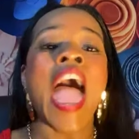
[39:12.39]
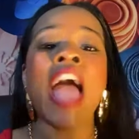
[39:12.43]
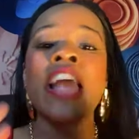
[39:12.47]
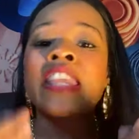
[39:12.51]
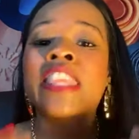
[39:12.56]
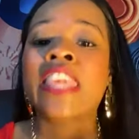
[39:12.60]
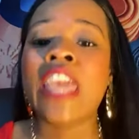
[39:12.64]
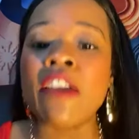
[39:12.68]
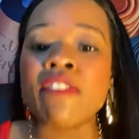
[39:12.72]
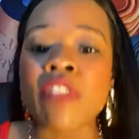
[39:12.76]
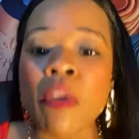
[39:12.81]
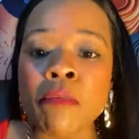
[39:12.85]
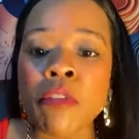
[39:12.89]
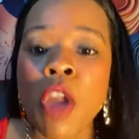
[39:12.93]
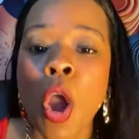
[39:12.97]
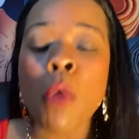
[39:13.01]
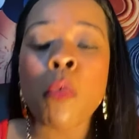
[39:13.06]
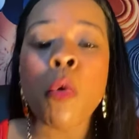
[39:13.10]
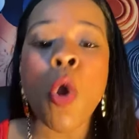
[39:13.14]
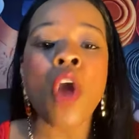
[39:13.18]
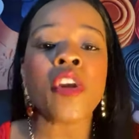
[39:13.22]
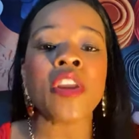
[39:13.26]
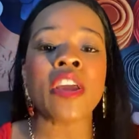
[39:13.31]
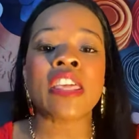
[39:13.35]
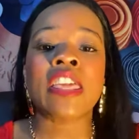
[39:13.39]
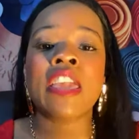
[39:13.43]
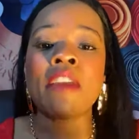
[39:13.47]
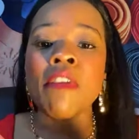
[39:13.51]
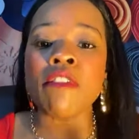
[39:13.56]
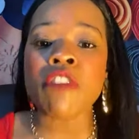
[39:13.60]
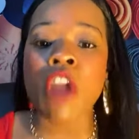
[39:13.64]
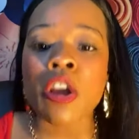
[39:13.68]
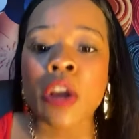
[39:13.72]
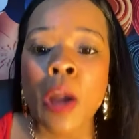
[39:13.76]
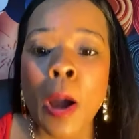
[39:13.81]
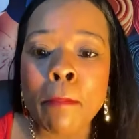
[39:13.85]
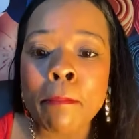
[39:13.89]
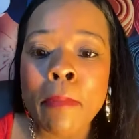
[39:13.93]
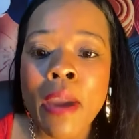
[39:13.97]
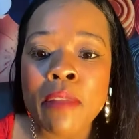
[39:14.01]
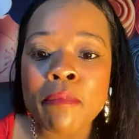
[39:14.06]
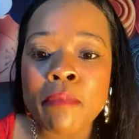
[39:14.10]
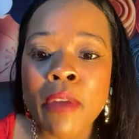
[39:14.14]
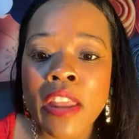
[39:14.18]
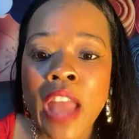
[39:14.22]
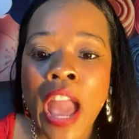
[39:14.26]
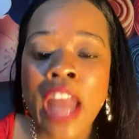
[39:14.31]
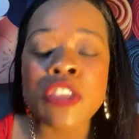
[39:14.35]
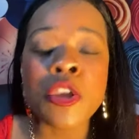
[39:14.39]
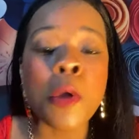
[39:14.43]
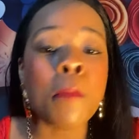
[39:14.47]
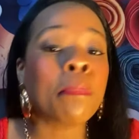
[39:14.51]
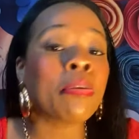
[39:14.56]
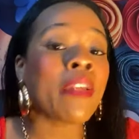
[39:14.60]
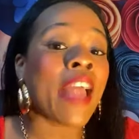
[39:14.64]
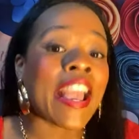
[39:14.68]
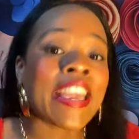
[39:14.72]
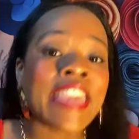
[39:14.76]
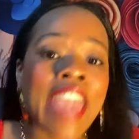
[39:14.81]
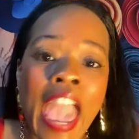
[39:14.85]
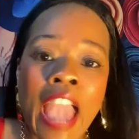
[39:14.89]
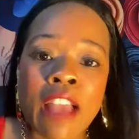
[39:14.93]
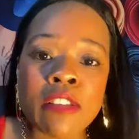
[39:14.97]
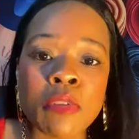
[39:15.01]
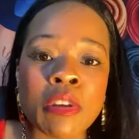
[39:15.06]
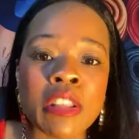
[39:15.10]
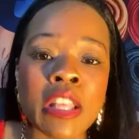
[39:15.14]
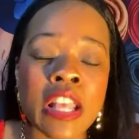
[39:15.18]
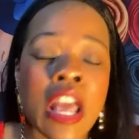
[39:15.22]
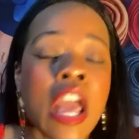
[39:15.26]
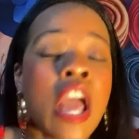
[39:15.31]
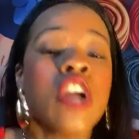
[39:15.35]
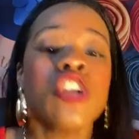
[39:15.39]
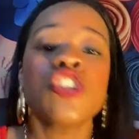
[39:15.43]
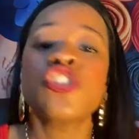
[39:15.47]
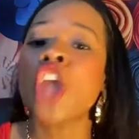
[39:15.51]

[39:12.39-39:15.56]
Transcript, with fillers: and give them your word and give them your commitment and you play games with it.